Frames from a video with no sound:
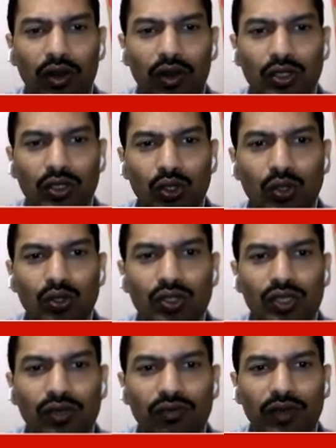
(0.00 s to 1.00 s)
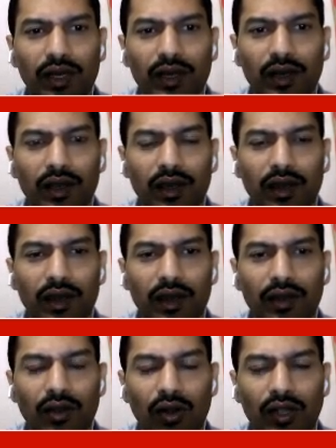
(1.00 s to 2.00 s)
solution will
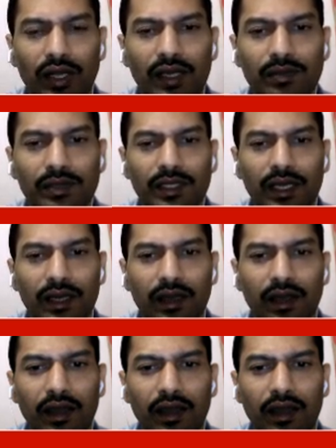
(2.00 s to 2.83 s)
not give the